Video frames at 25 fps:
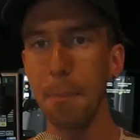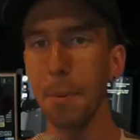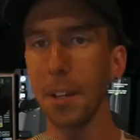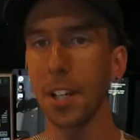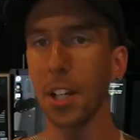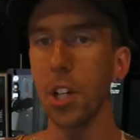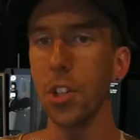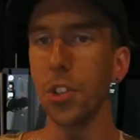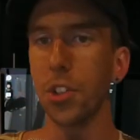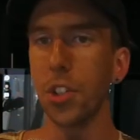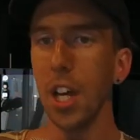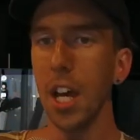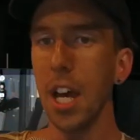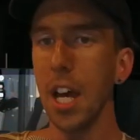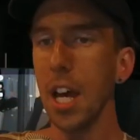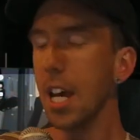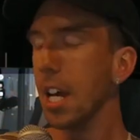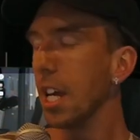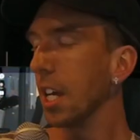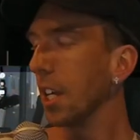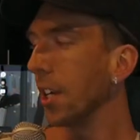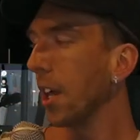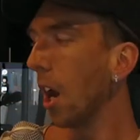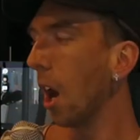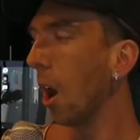Because
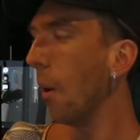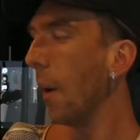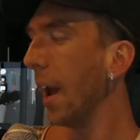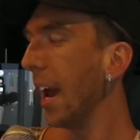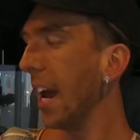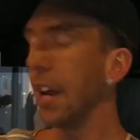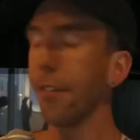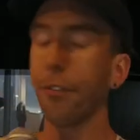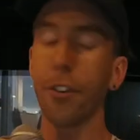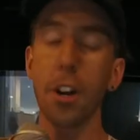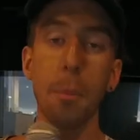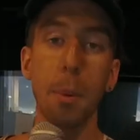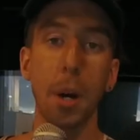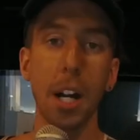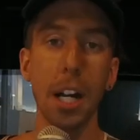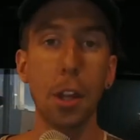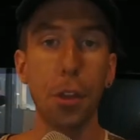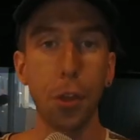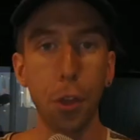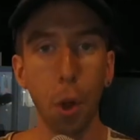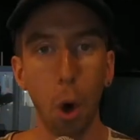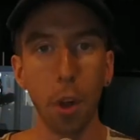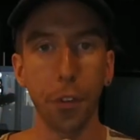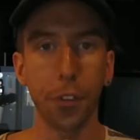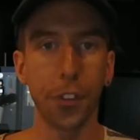you know, everybody
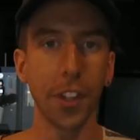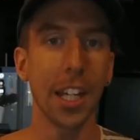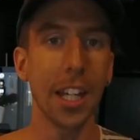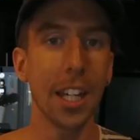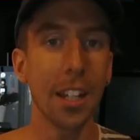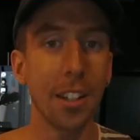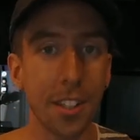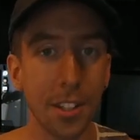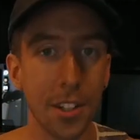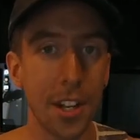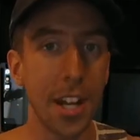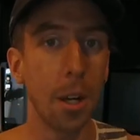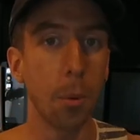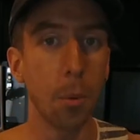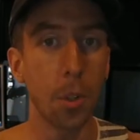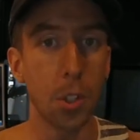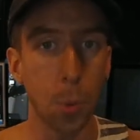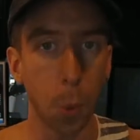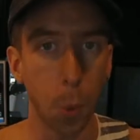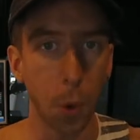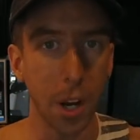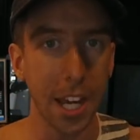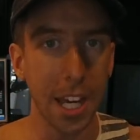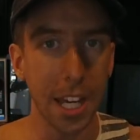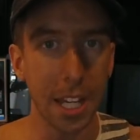thought the internet was
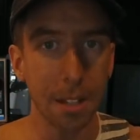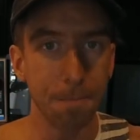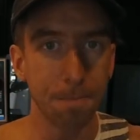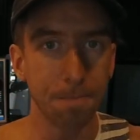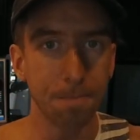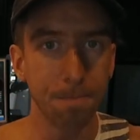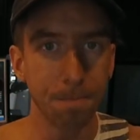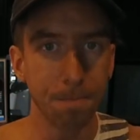weird.